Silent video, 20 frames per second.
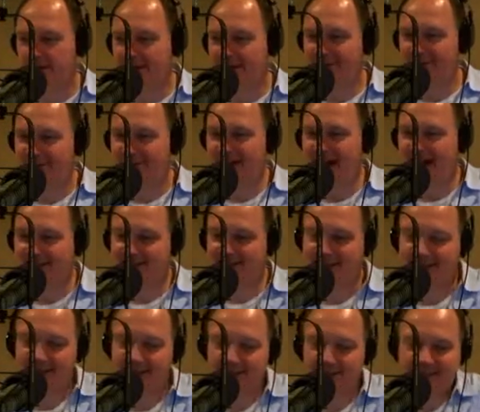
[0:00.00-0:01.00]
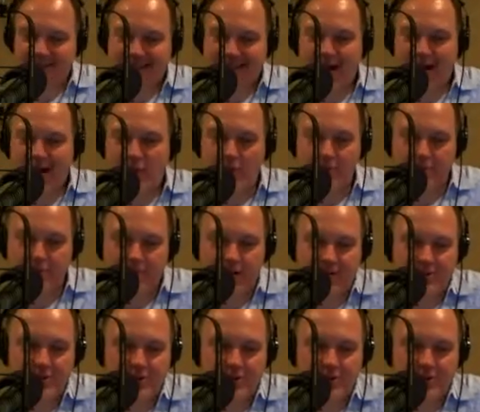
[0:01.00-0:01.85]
In fact, this hour brought